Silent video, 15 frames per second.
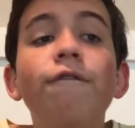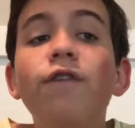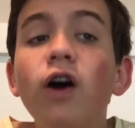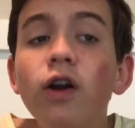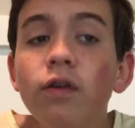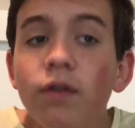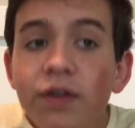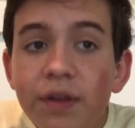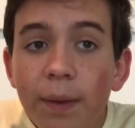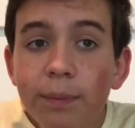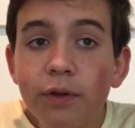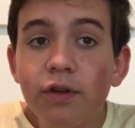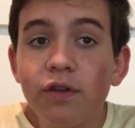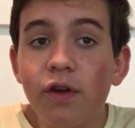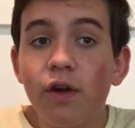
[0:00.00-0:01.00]

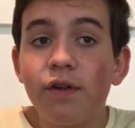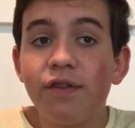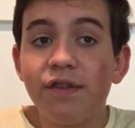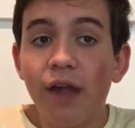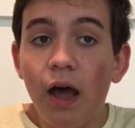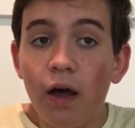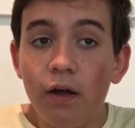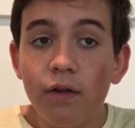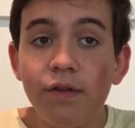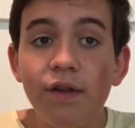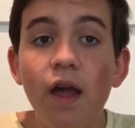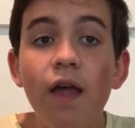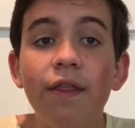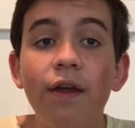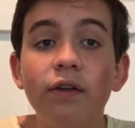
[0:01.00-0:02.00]
Photoreceptors are cells
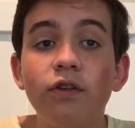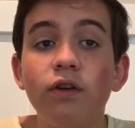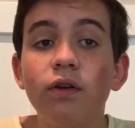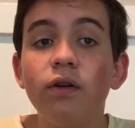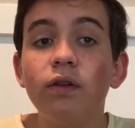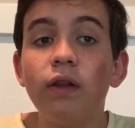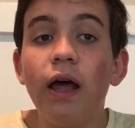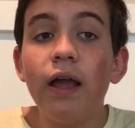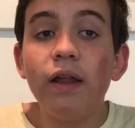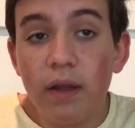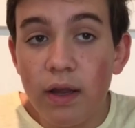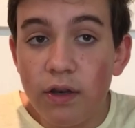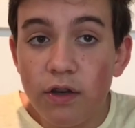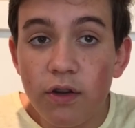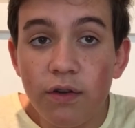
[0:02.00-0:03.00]
that turn light
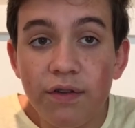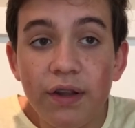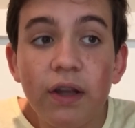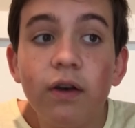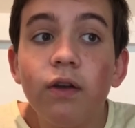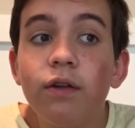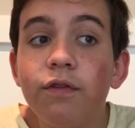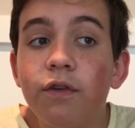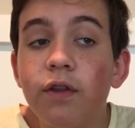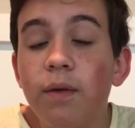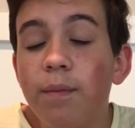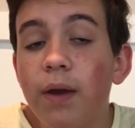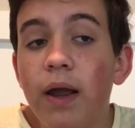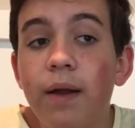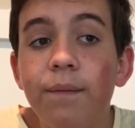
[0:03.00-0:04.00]
into signals for the
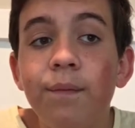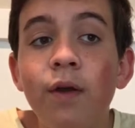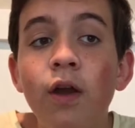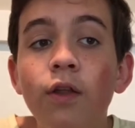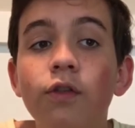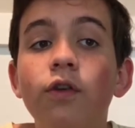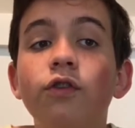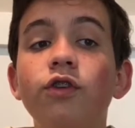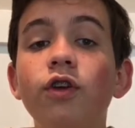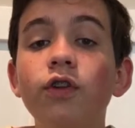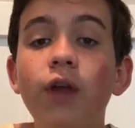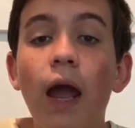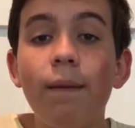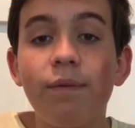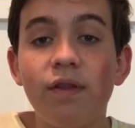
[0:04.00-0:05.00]
brain. There are two
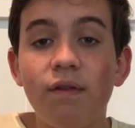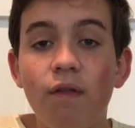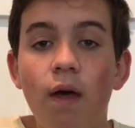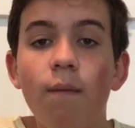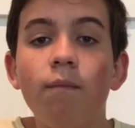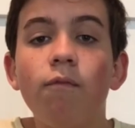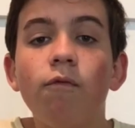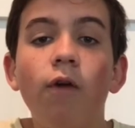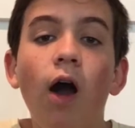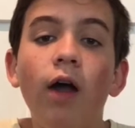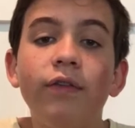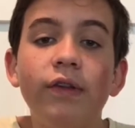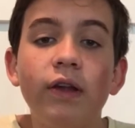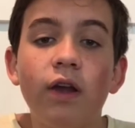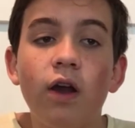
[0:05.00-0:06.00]
types of them,
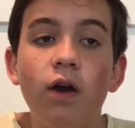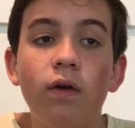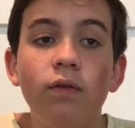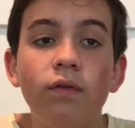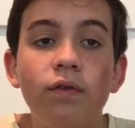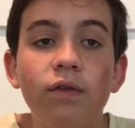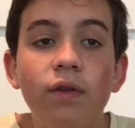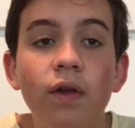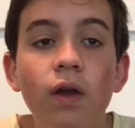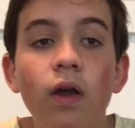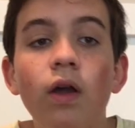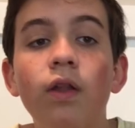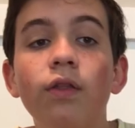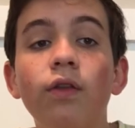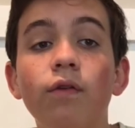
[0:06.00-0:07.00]
rods and cones.
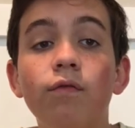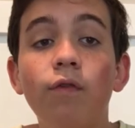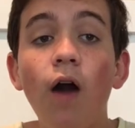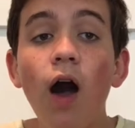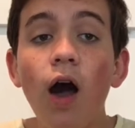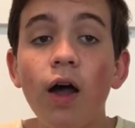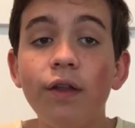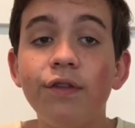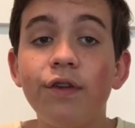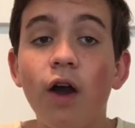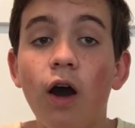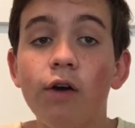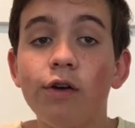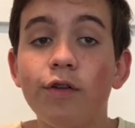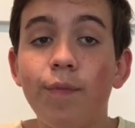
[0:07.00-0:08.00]
The rods
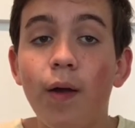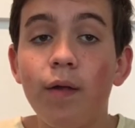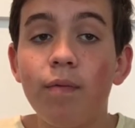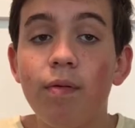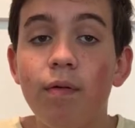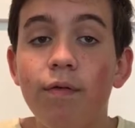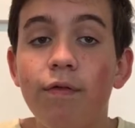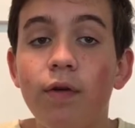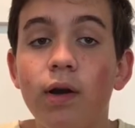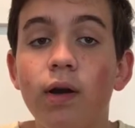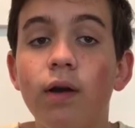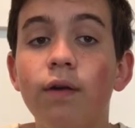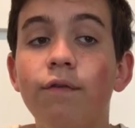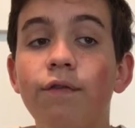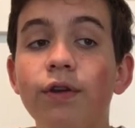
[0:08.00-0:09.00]
are responsible
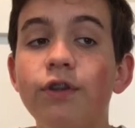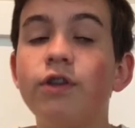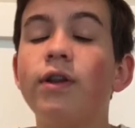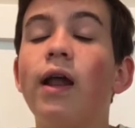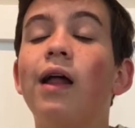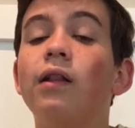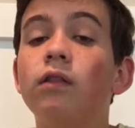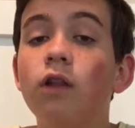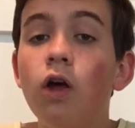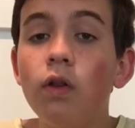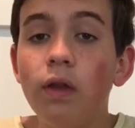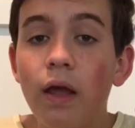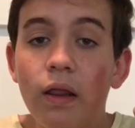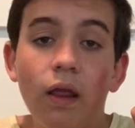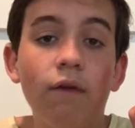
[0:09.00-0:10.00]
for vision at low
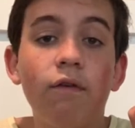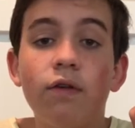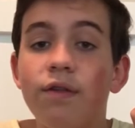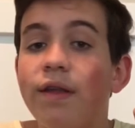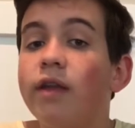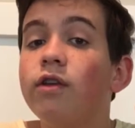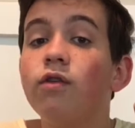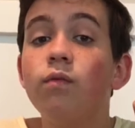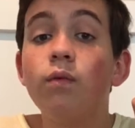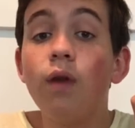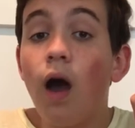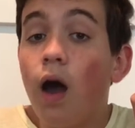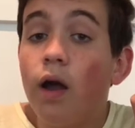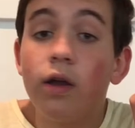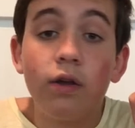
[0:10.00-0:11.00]
light levels and do
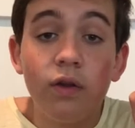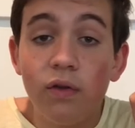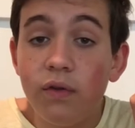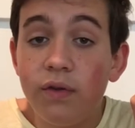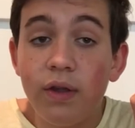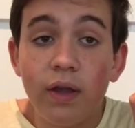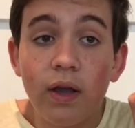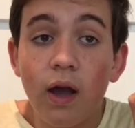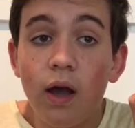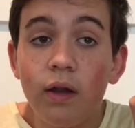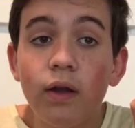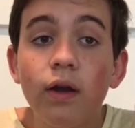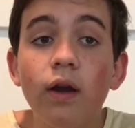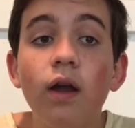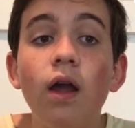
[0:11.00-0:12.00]
not include seeing
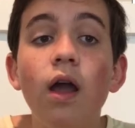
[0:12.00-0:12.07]
color.